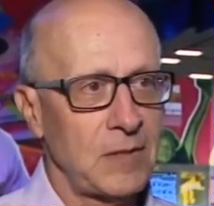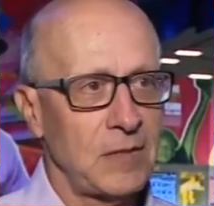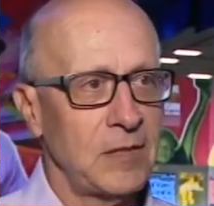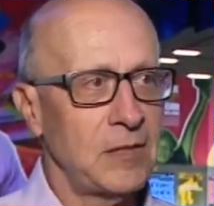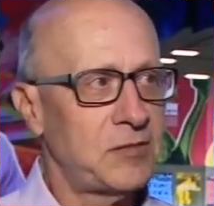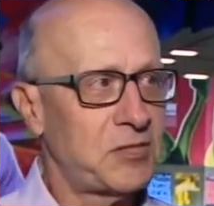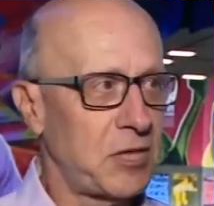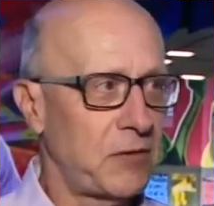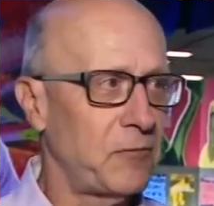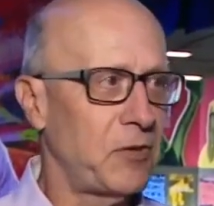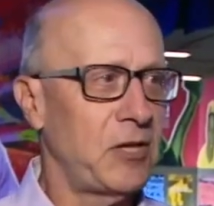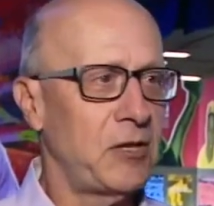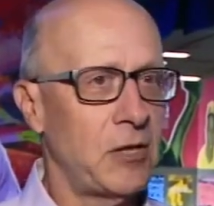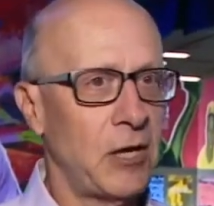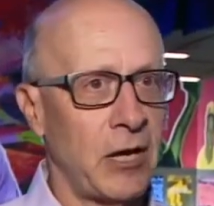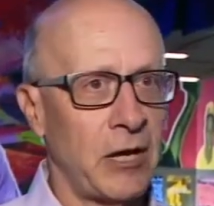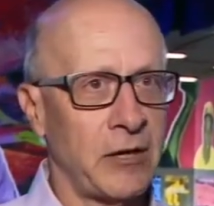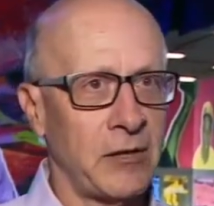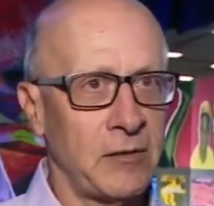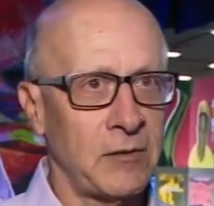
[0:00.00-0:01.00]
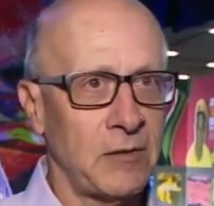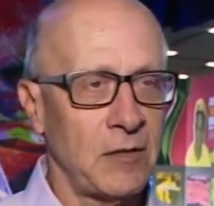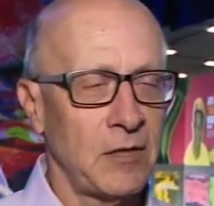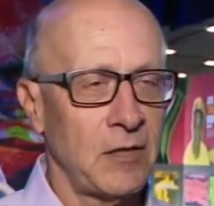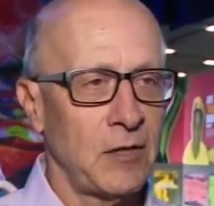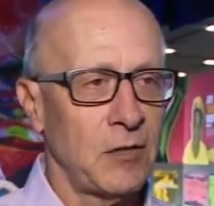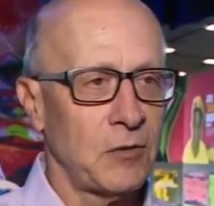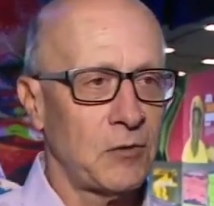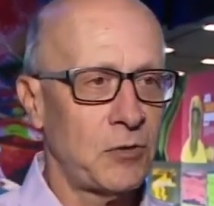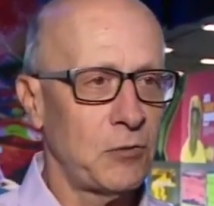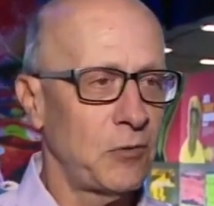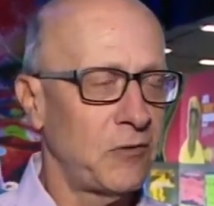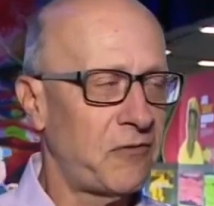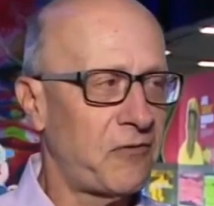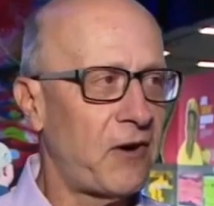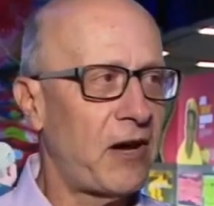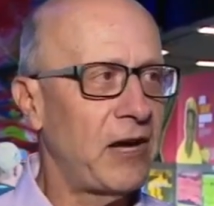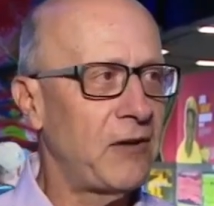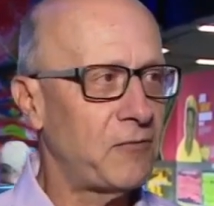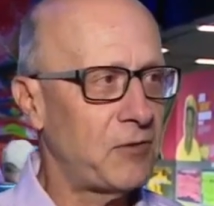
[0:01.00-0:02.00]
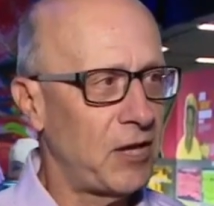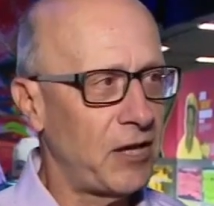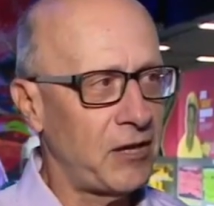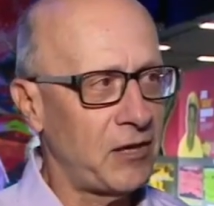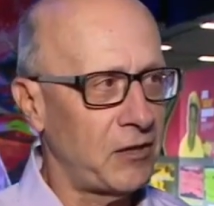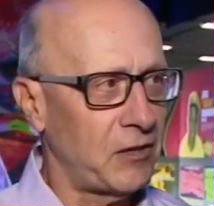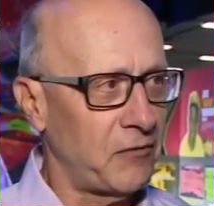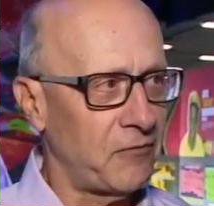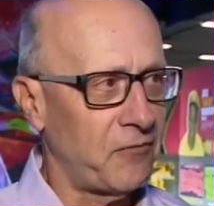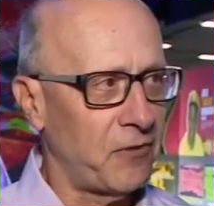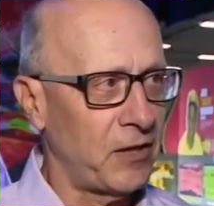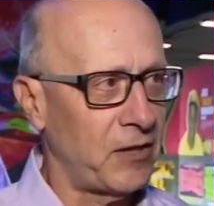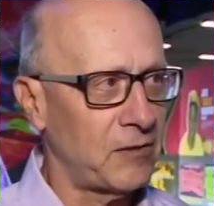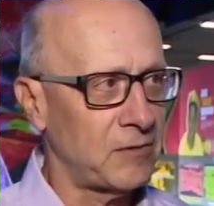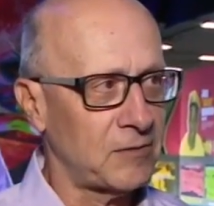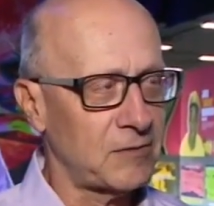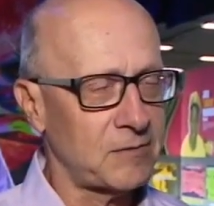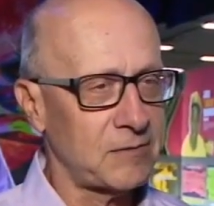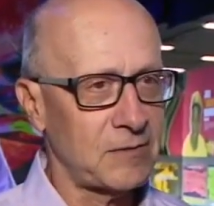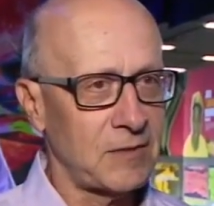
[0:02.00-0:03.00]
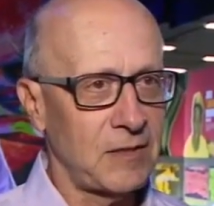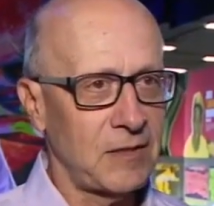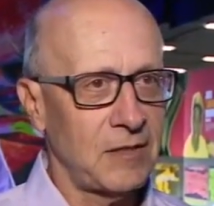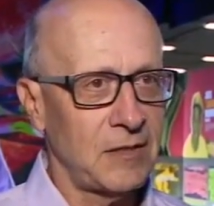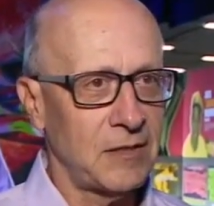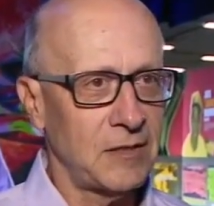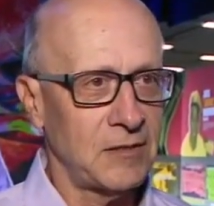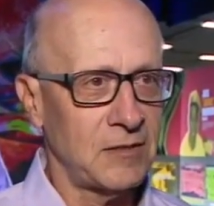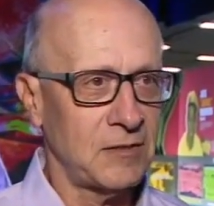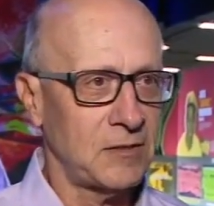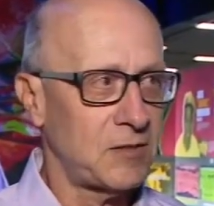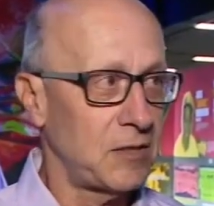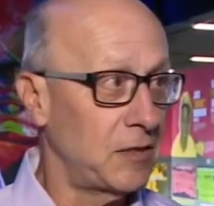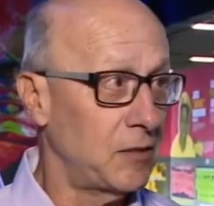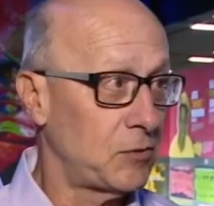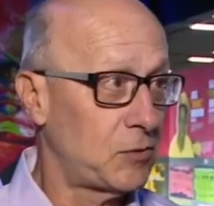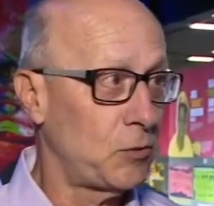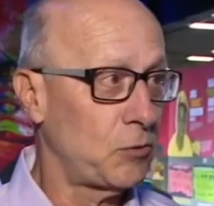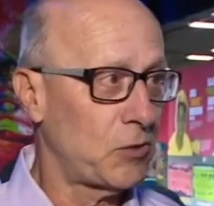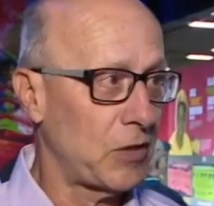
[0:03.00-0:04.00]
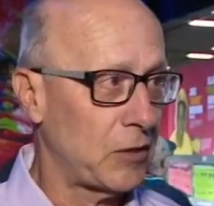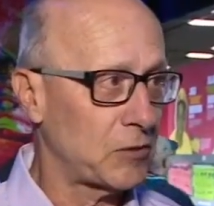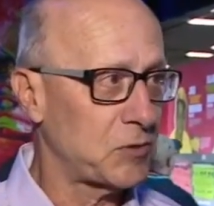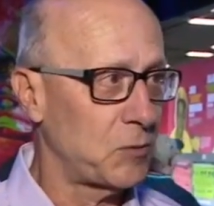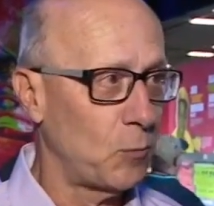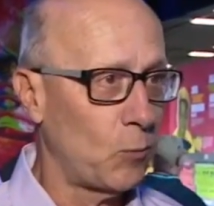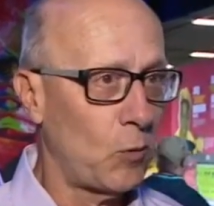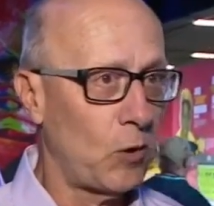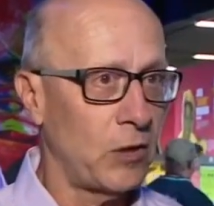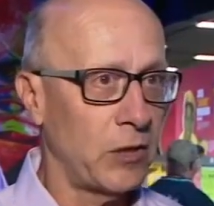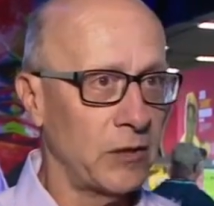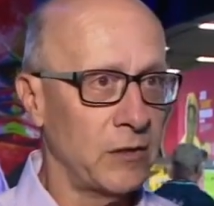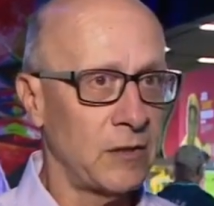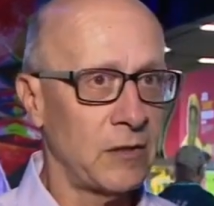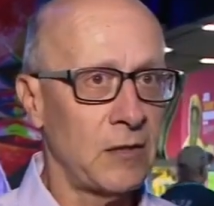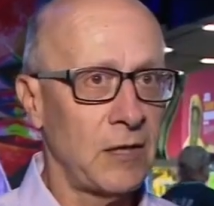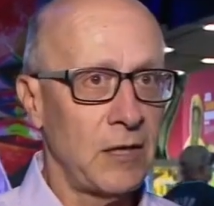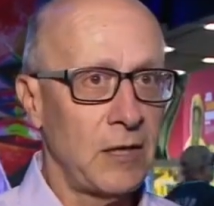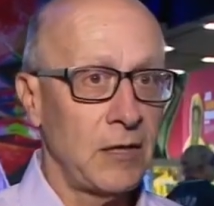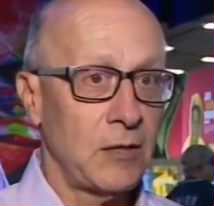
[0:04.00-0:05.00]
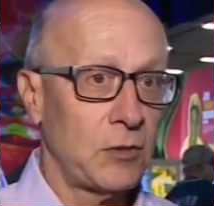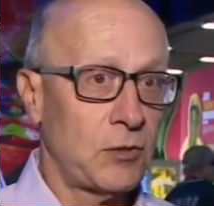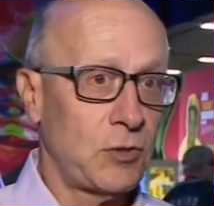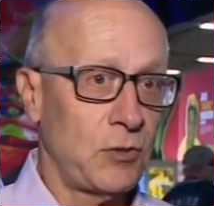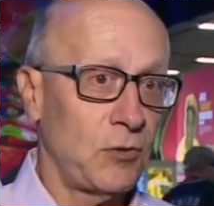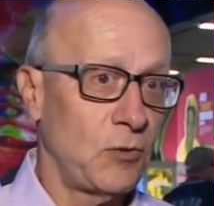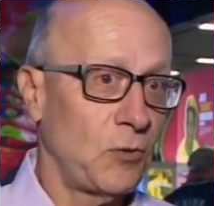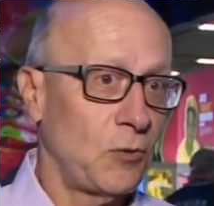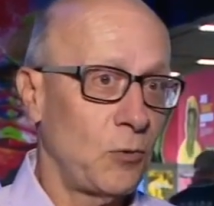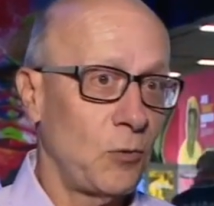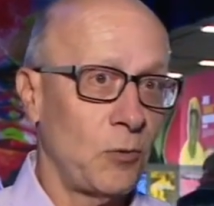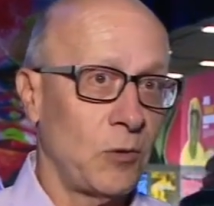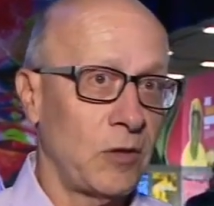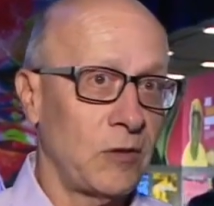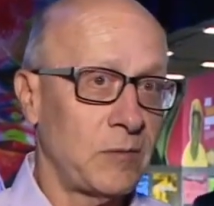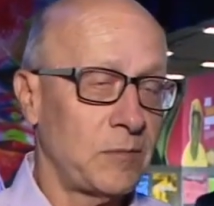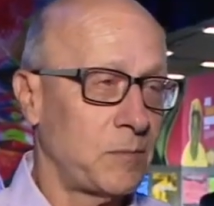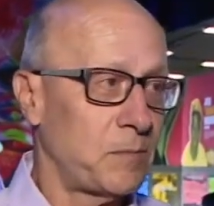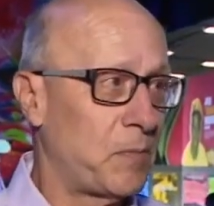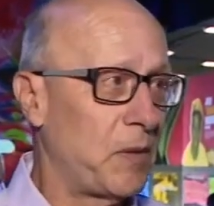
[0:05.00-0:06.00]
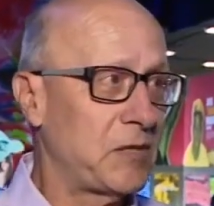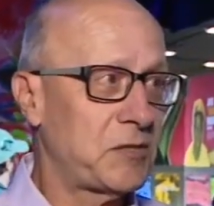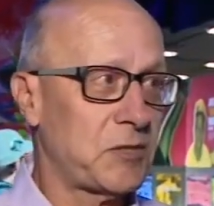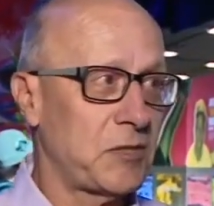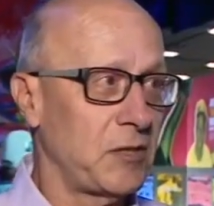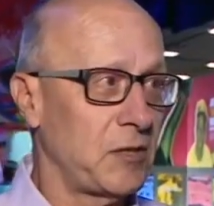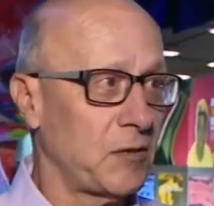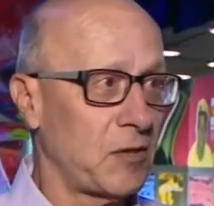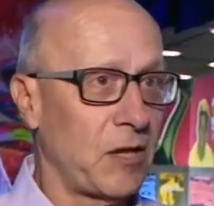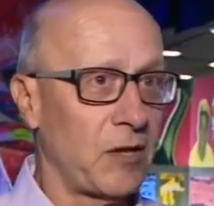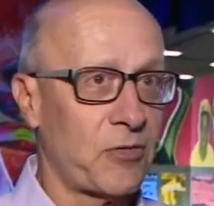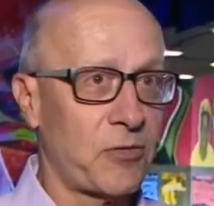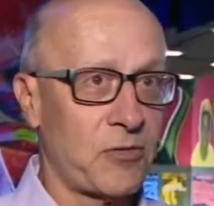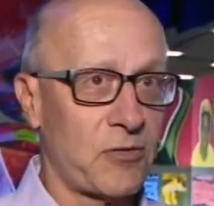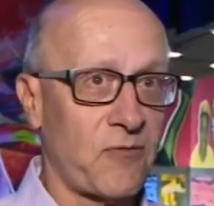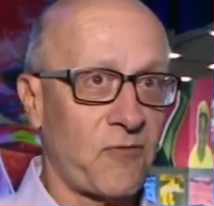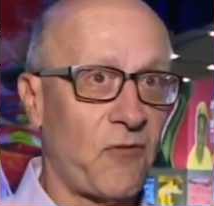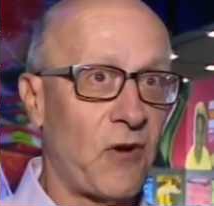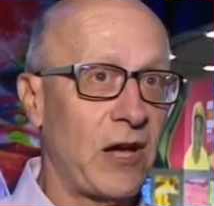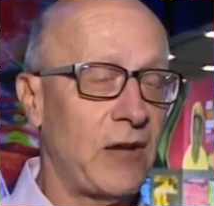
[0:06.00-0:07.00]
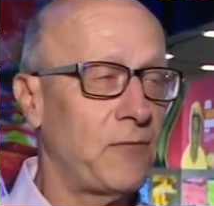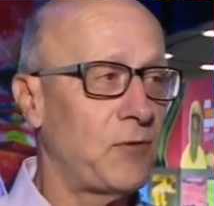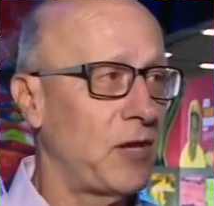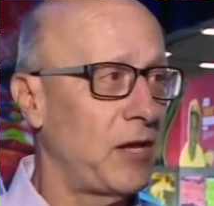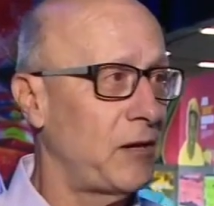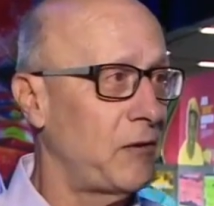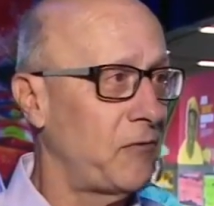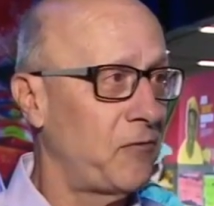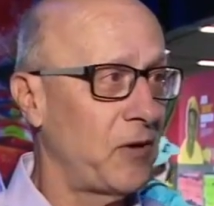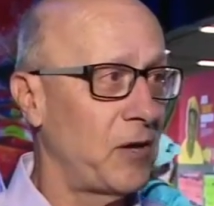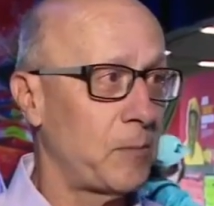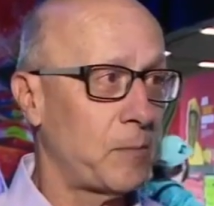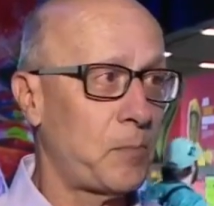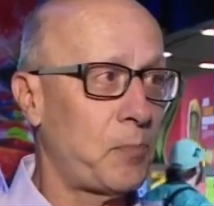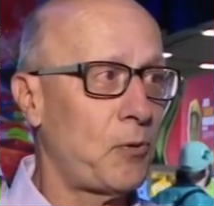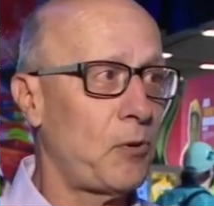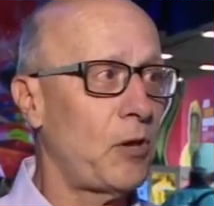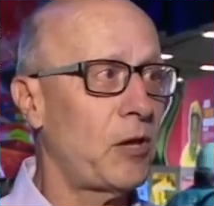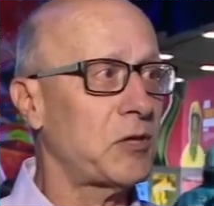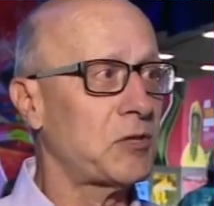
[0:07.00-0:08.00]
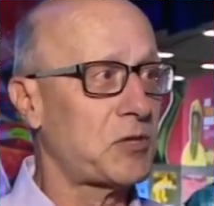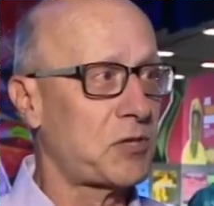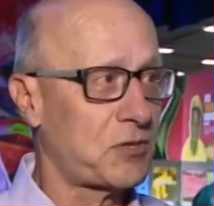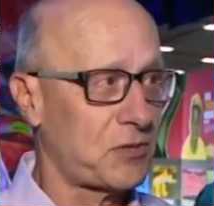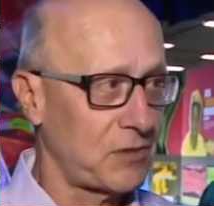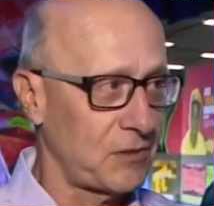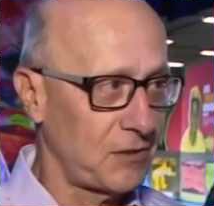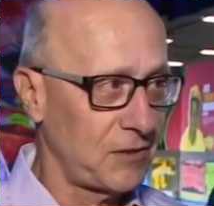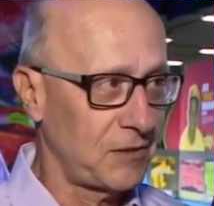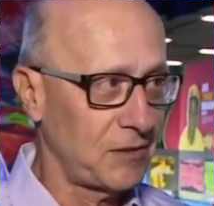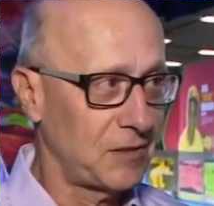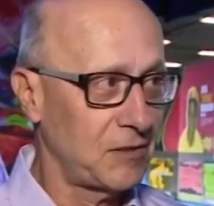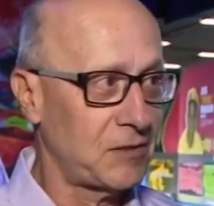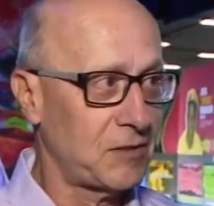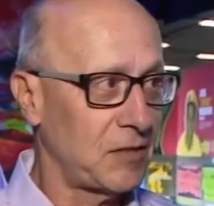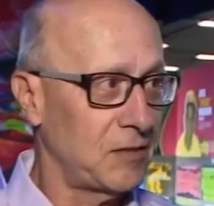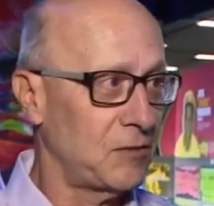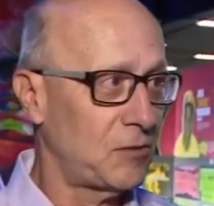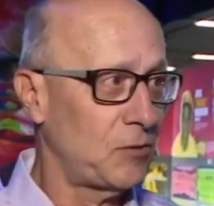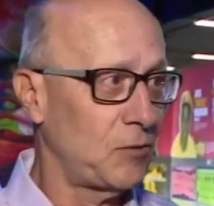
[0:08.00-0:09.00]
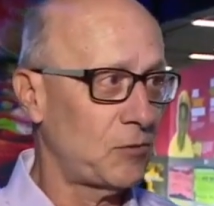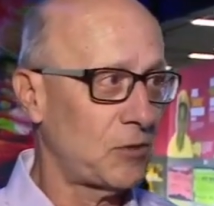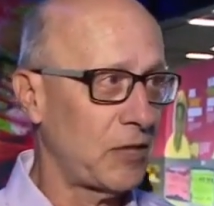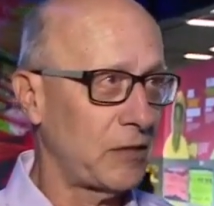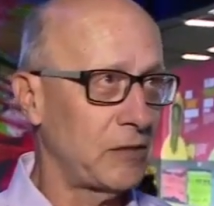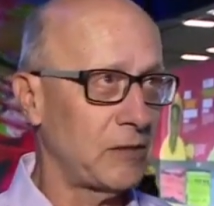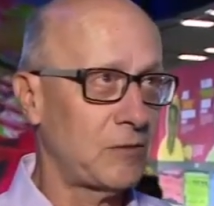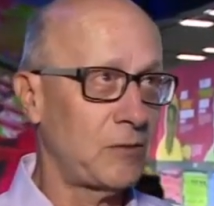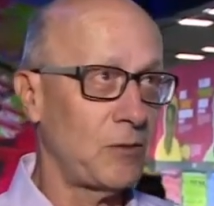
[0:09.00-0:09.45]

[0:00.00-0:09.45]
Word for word: in 79 to a five day event in, in 2001 to basically a, a five day event plus in, in, two, in